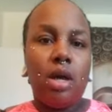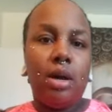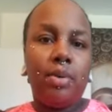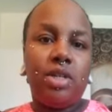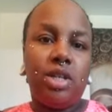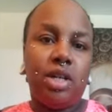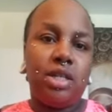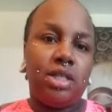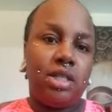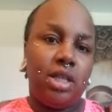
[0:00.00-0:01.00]
I wish y'all
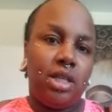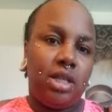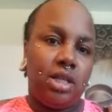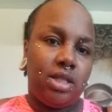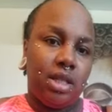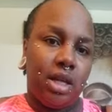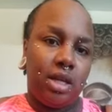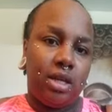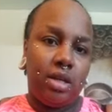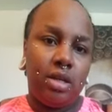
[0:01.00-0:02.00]
could see this. Like